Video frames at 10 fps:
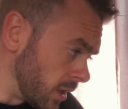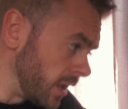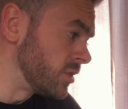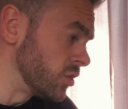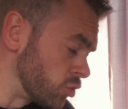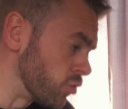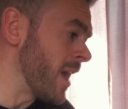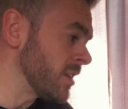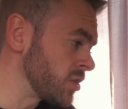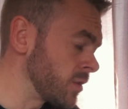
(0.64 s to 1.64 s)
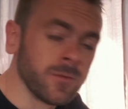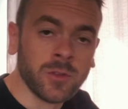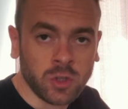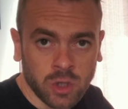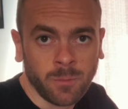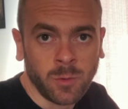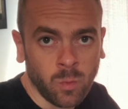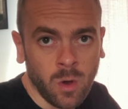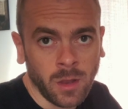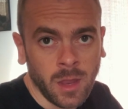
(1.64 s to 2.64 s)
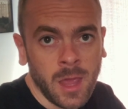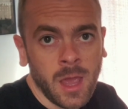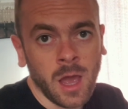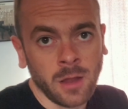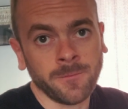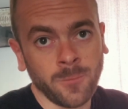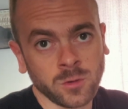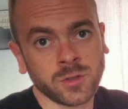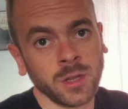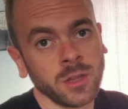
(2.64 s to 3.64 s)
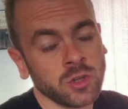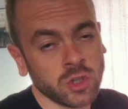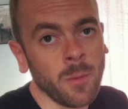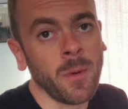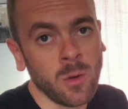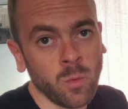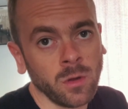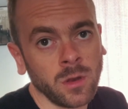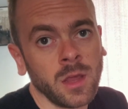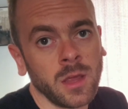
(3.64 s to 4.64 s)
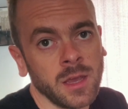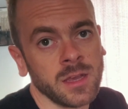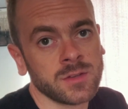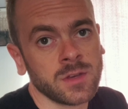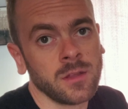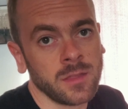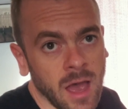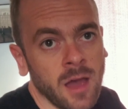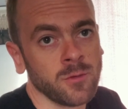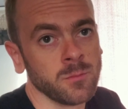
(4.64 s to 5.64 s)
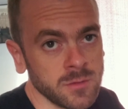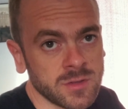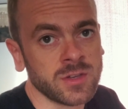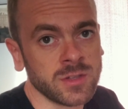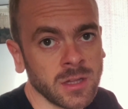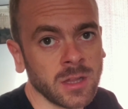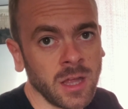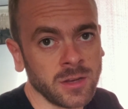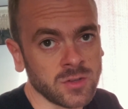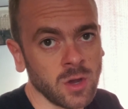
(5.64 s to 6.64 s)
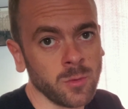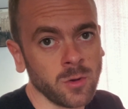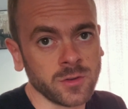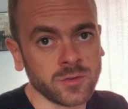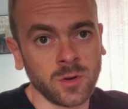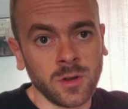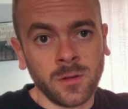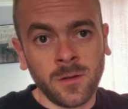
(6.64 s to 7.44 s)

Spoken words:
need to dress for the job you want. And fortunately, the job I want is that of a musician in Kaleidoscope Orchestra.